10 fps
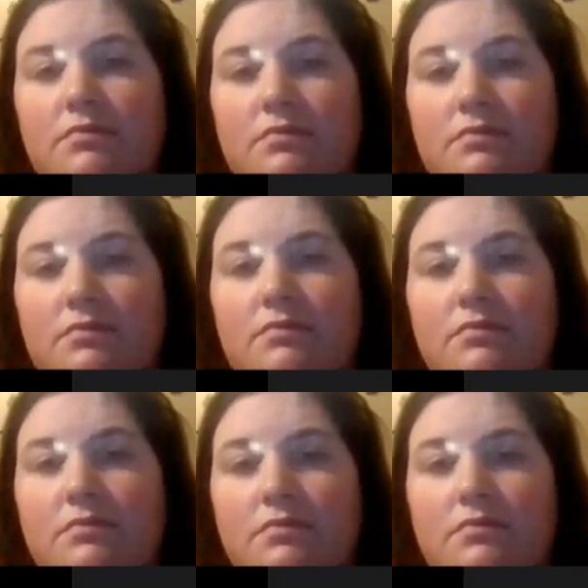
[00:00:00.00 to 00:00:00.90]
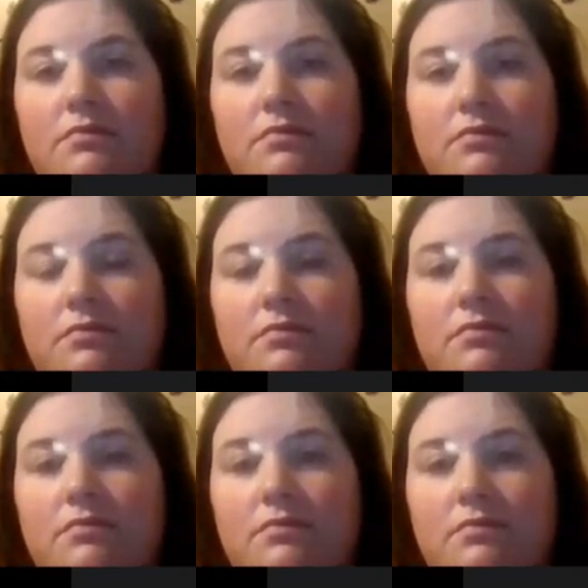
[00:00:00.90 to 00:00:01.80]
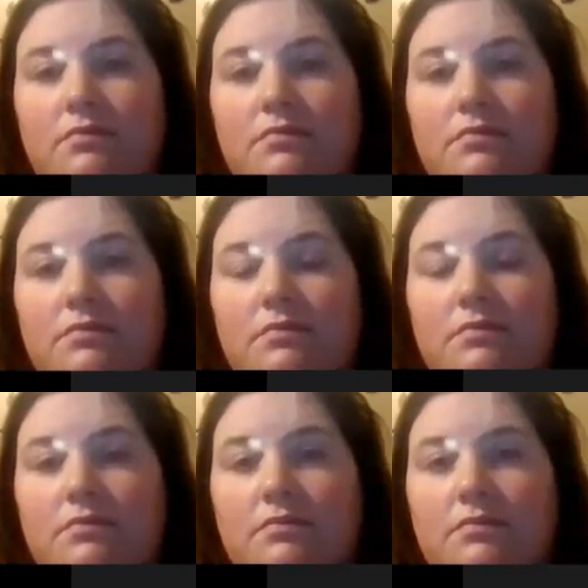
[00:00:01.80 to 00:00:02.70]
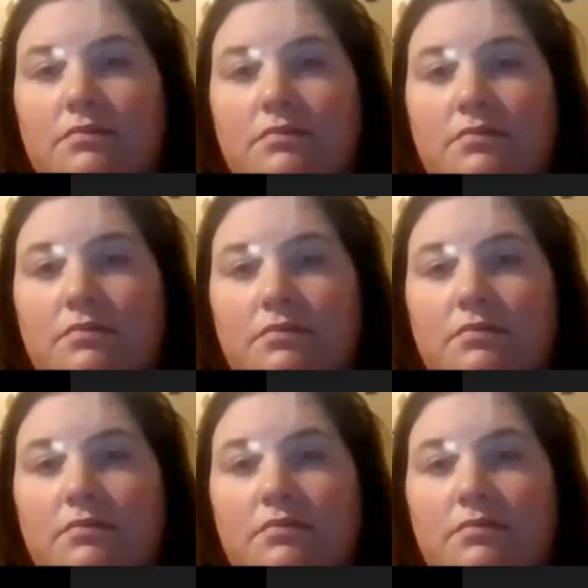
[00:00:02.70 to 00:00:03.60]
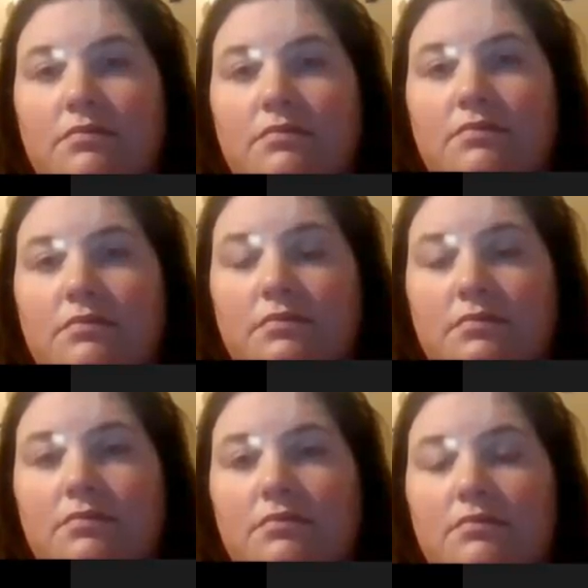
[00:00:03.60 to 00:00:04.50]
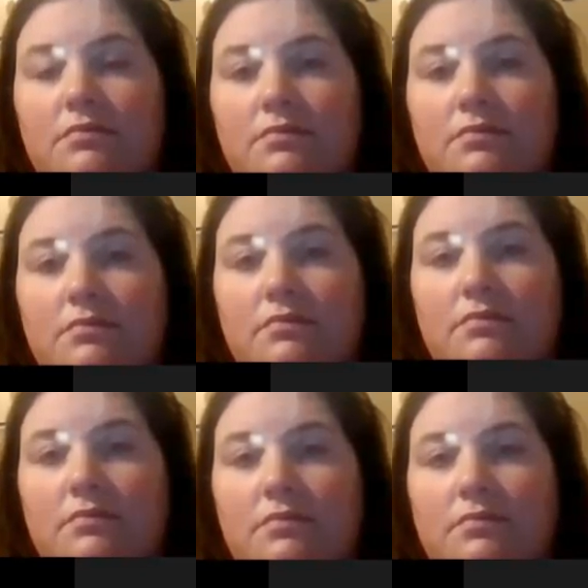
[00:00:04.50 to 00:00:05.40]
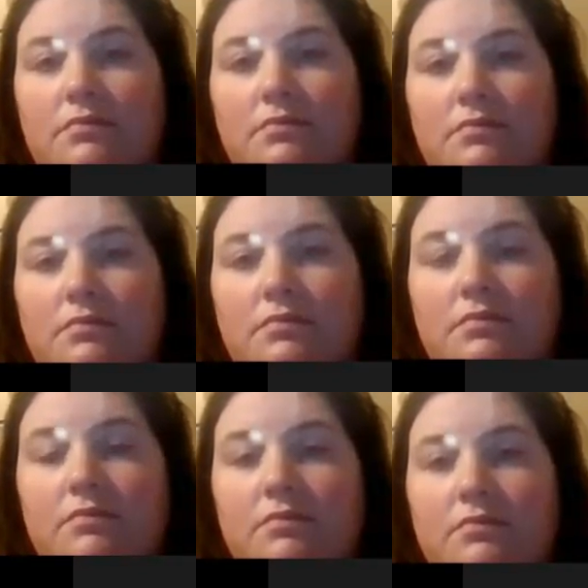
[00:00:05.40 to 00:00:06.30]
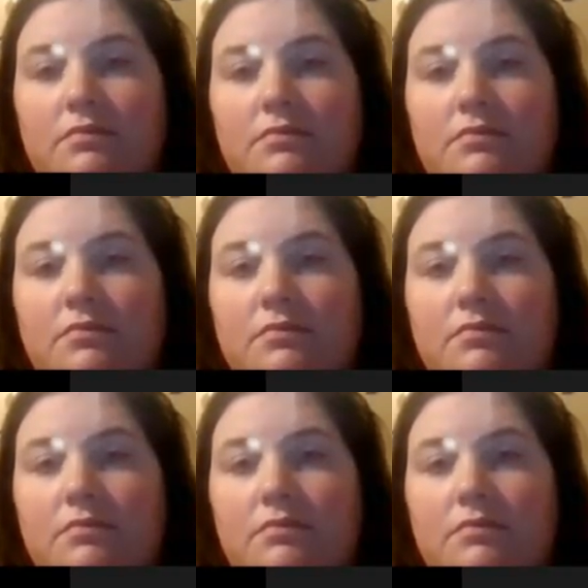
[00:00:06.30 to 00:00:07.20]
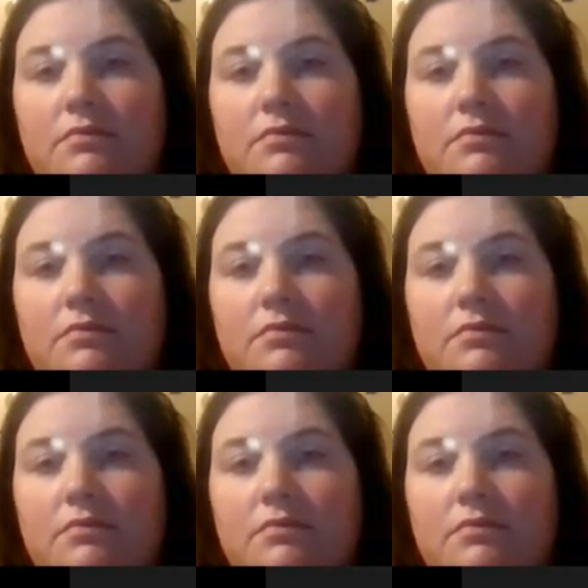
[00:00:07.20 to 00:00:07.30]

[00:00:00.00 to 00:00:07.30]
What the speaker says: (silent)